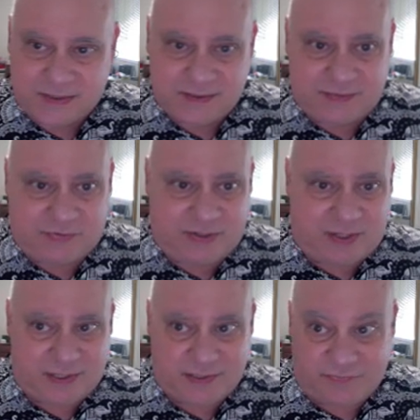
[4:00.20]
different
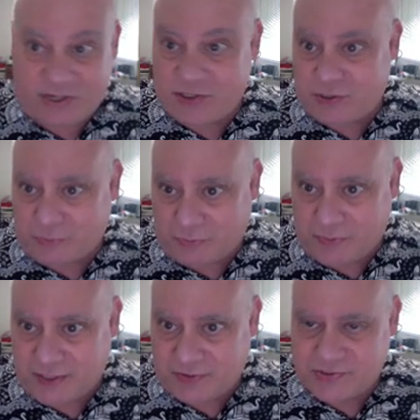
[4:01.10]
kinds of vegetable
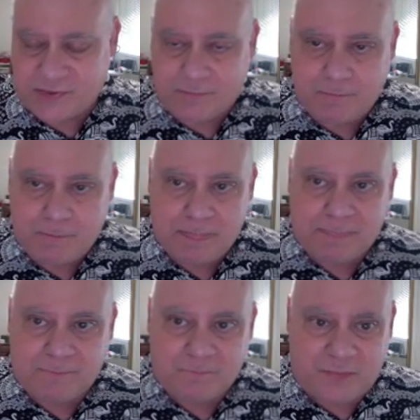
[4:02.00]
meals.
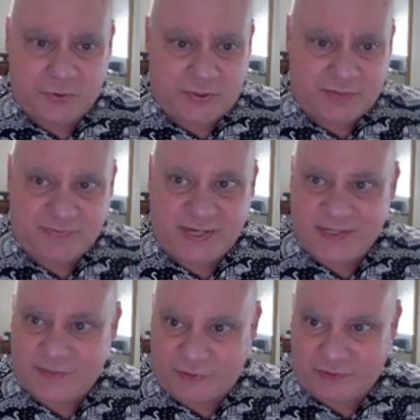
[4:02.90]
You give 10
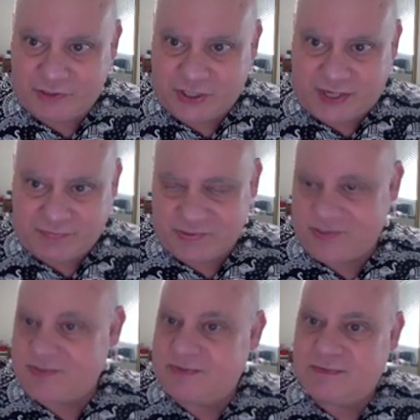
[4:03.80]
different
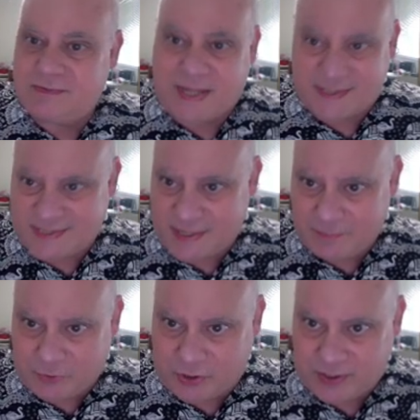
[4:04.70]
chefs that same
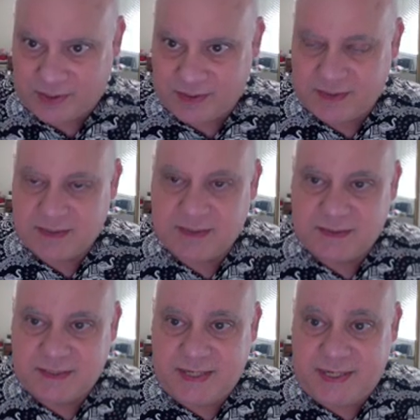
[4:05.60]
book,
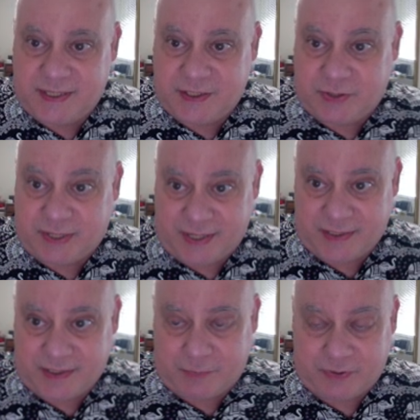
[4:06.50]
and you can end
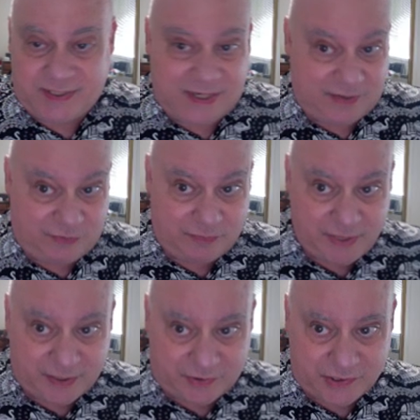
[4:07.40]
up with 10 different
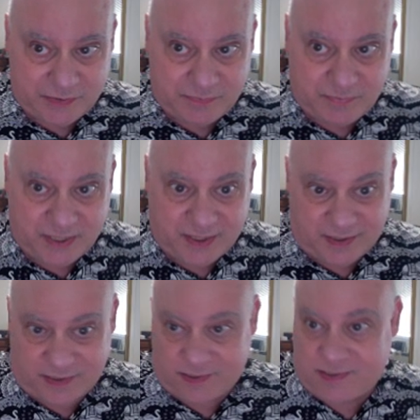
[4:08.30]
meals
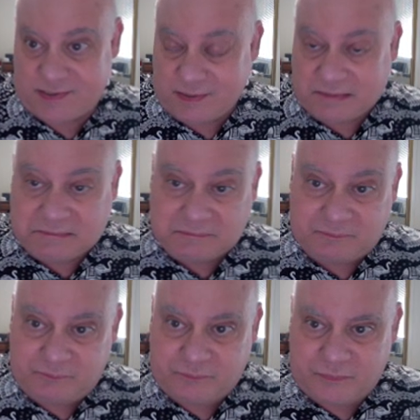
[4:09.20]
because
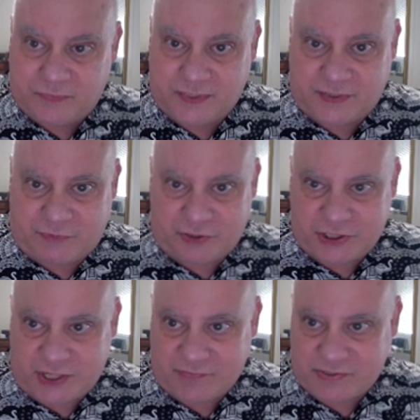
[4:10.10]
the different
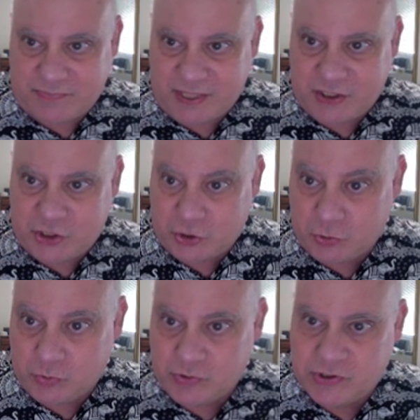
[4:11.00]
chefs may
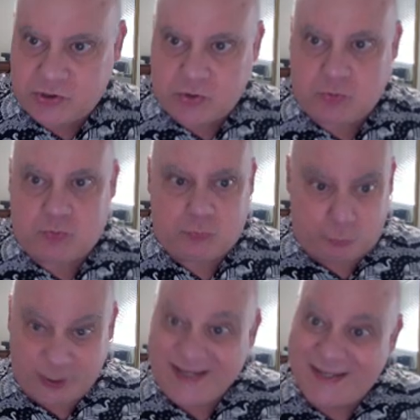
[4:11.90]
choose to
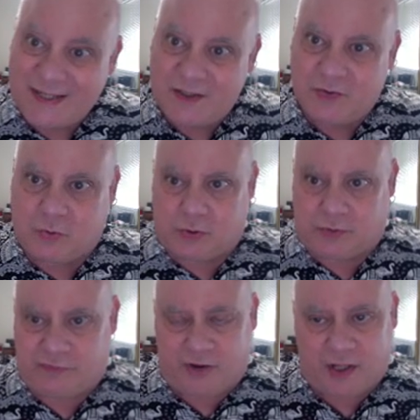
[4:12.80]
read or
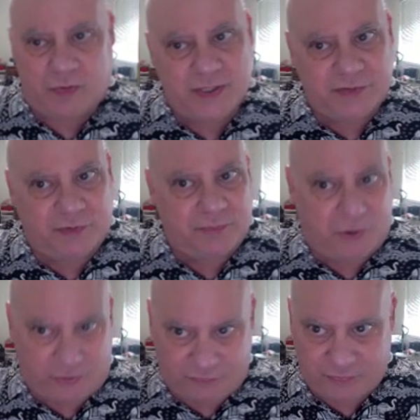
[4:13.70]
follow a different
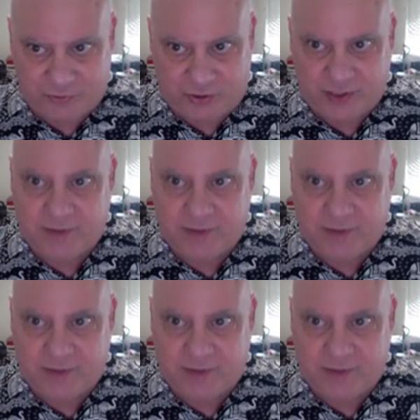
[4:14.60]
part of the book.